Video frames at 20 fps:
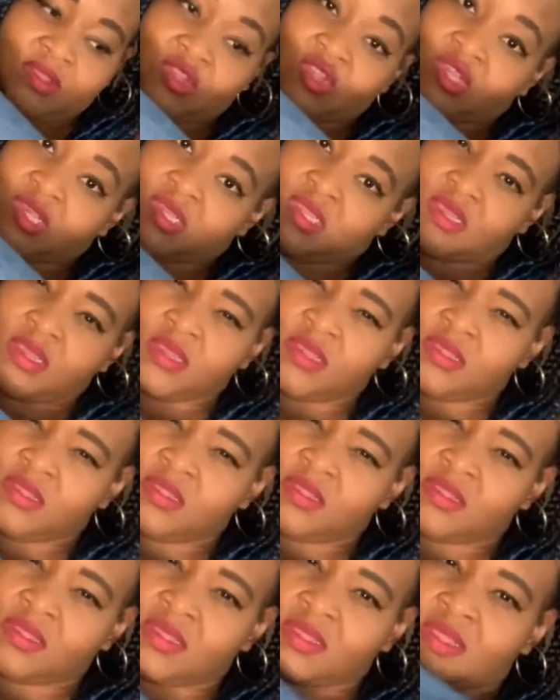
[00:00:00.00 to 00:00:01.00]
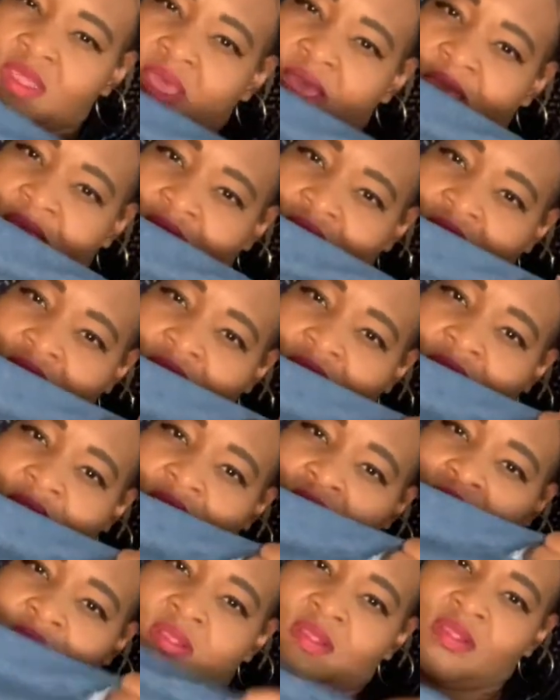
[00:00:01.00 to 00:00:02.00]
jeans slash
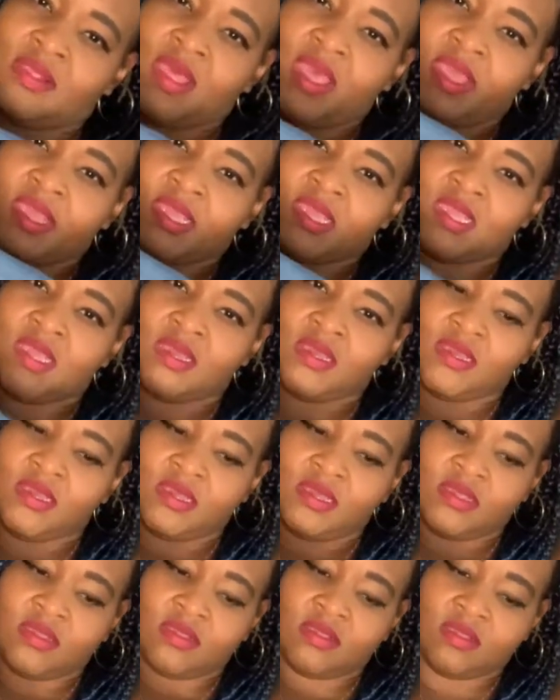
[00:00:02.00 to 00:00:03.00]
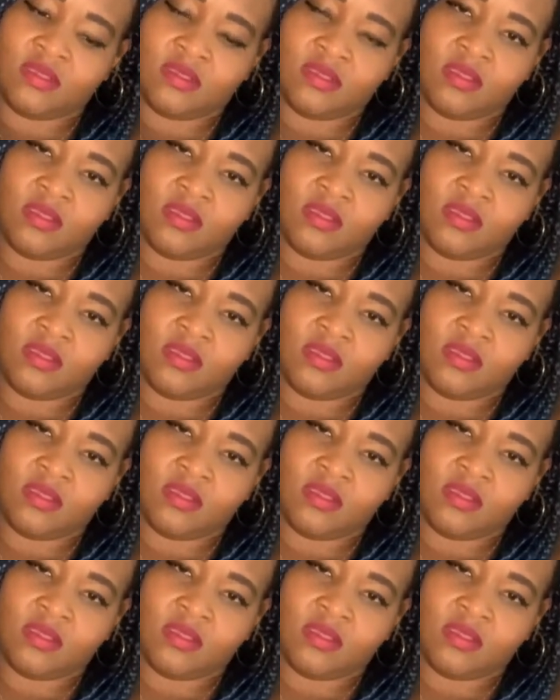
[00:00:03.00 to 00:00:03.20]
leggings.